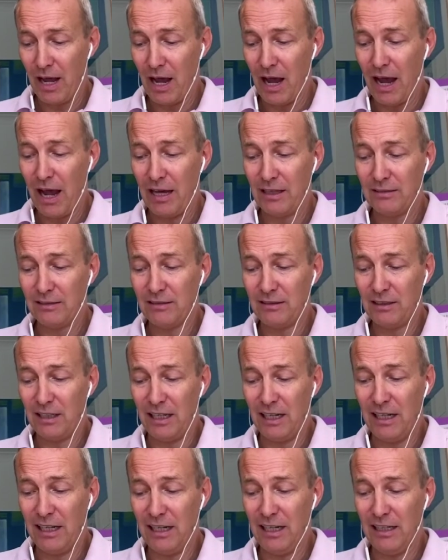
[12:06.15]
And
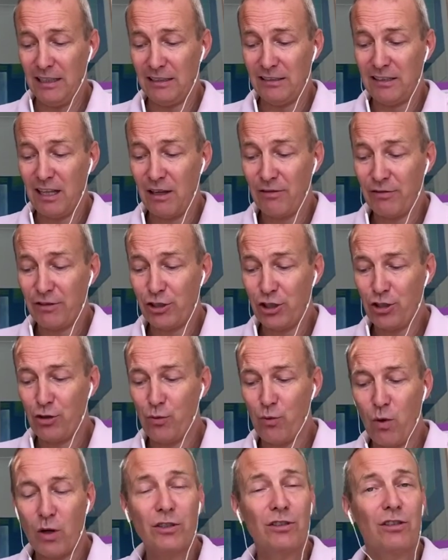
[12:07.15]
it's selfish to
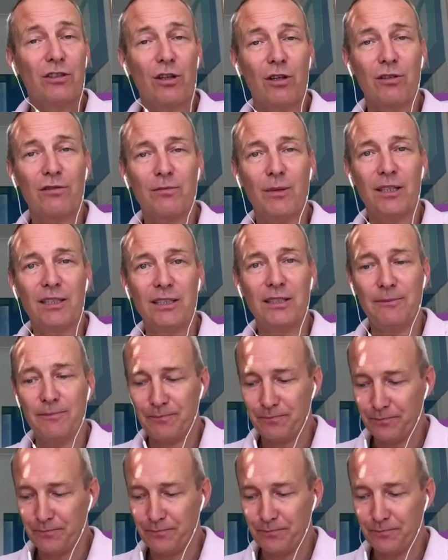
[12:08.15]
want a lot of money.